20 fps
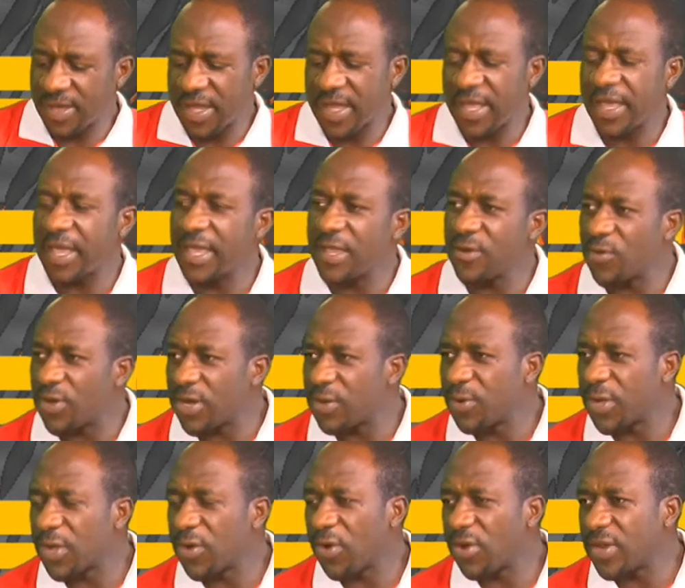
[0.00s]
inward. We
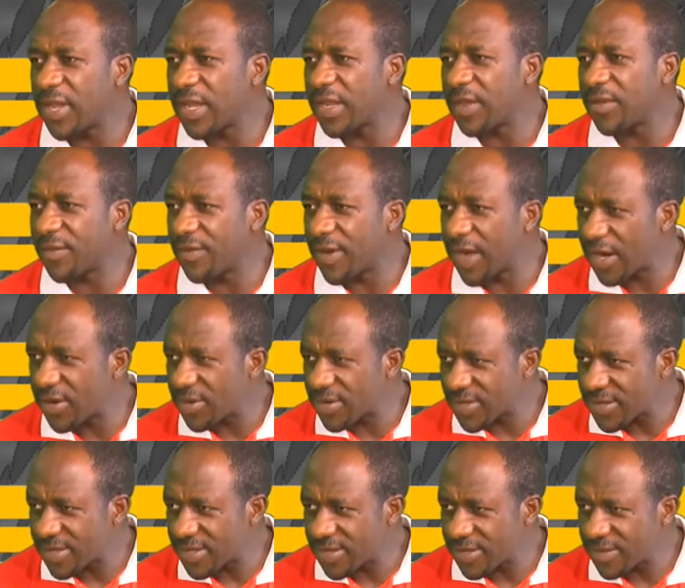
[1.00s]
call that a
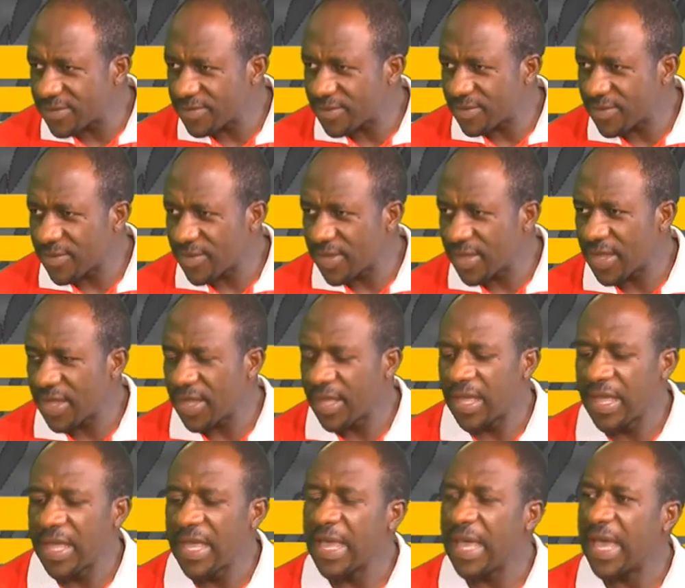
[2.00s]
varus.
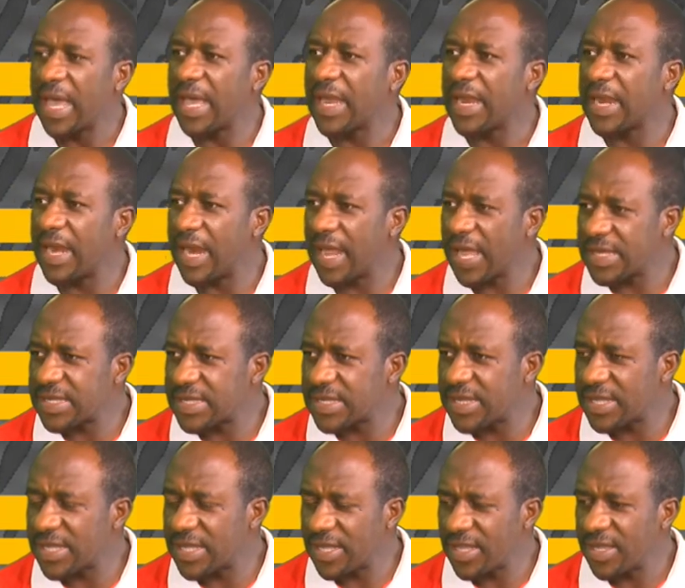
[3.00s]
And
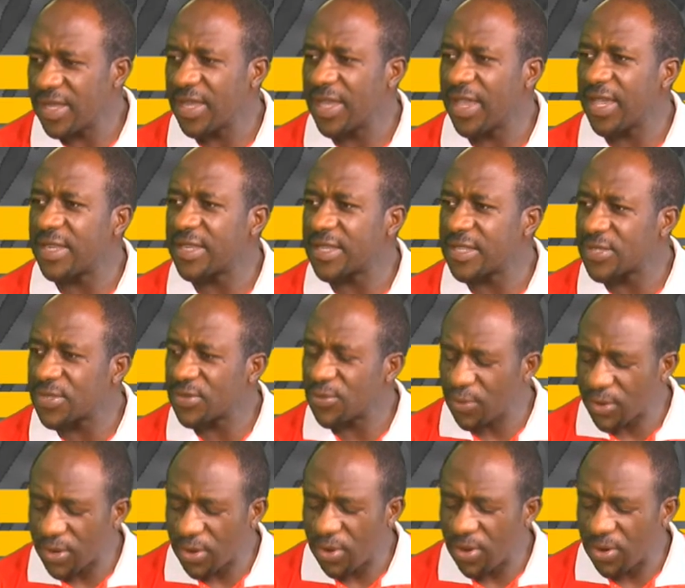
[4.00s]
lastly,
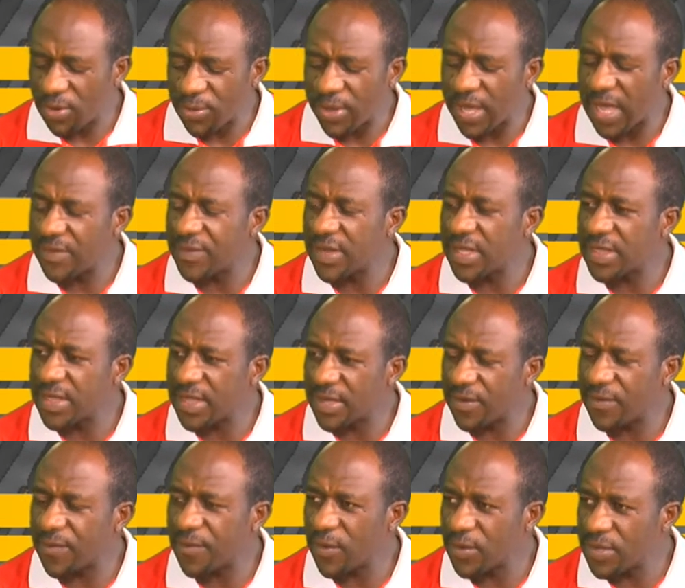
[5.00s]
we have the
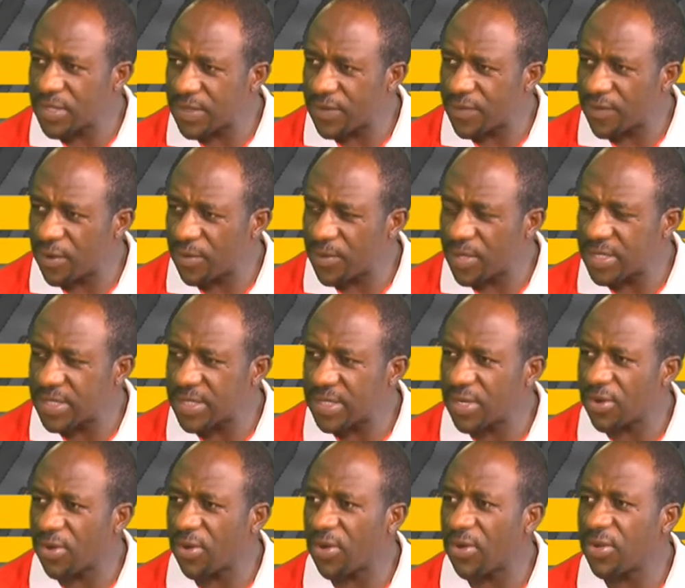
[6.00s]
4th deformity
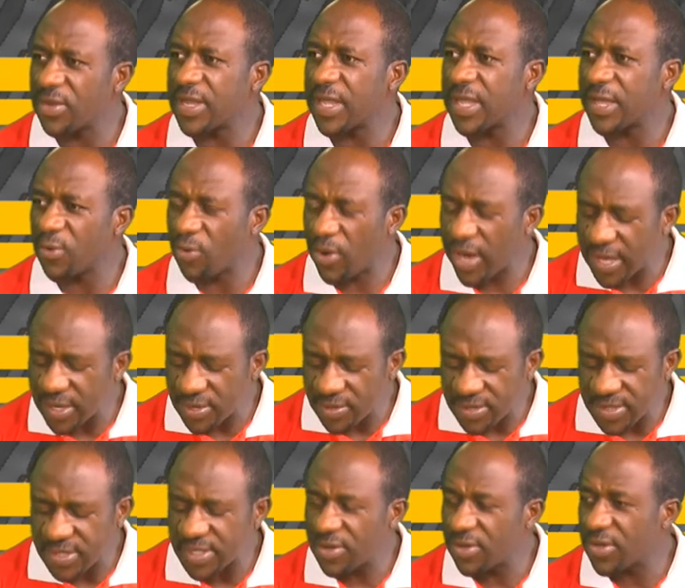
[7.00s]
called the equinus.
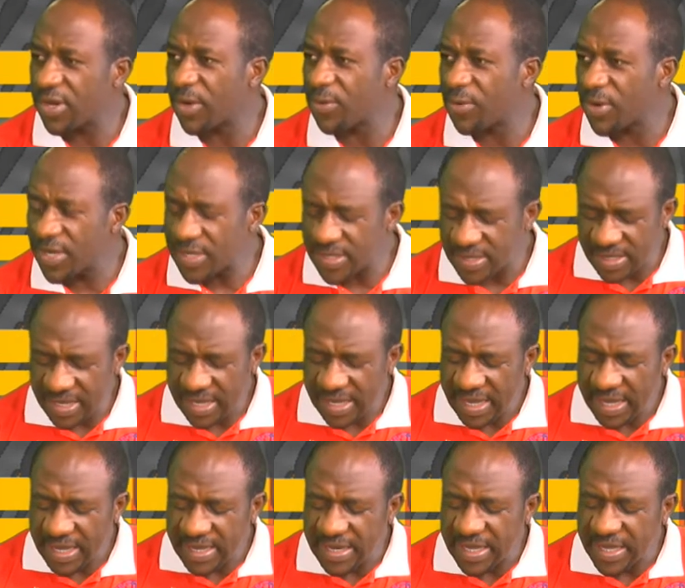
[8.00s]
In other words,
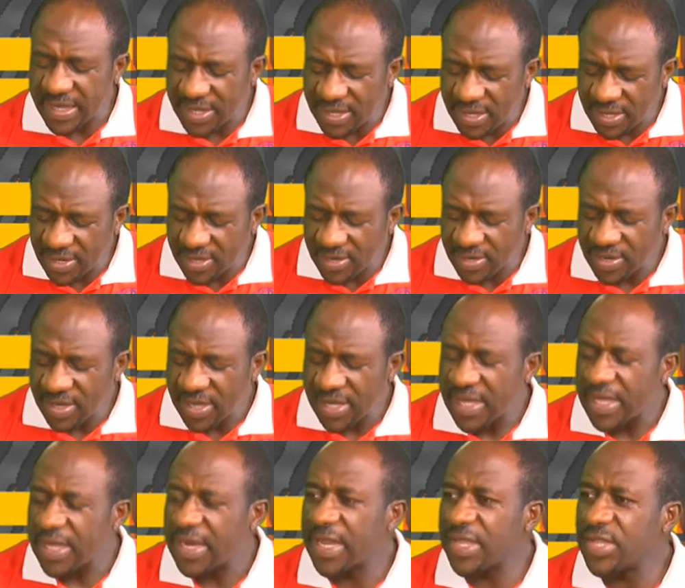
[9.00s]
the heel,
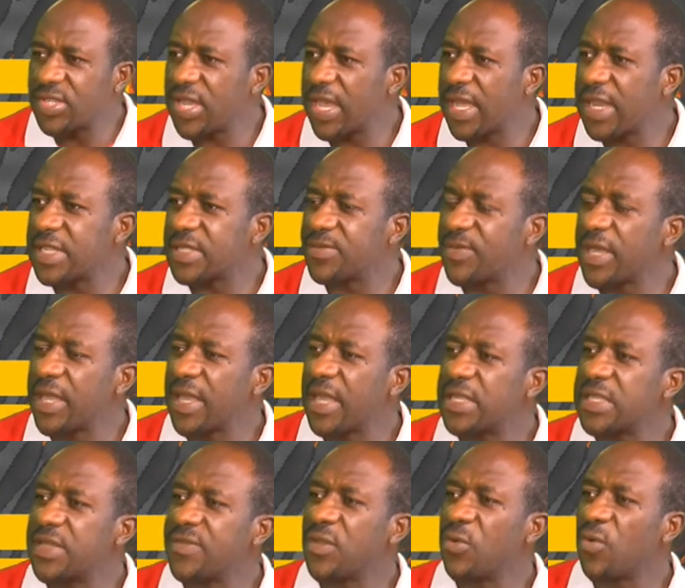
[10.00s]
the child is making as
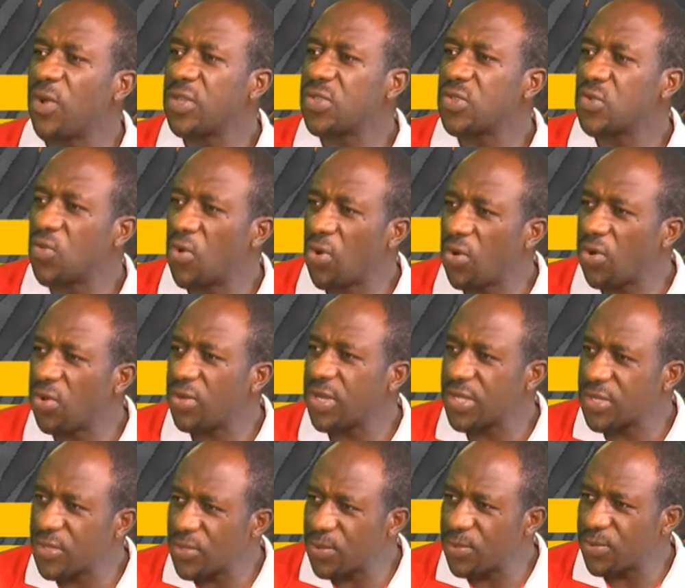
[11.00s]
if he wants to walk on the
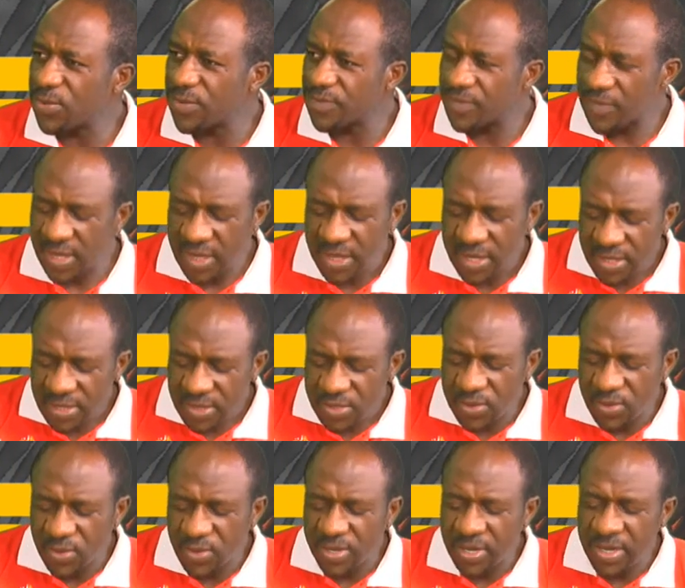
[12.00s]
toe.
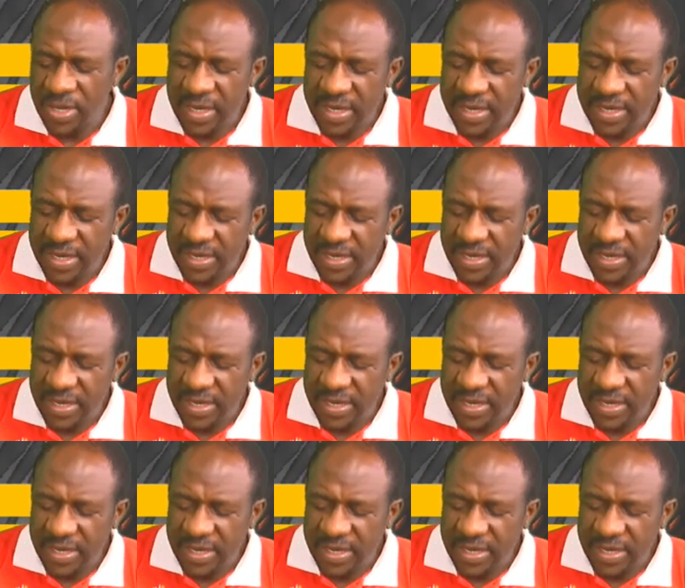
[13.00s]
So the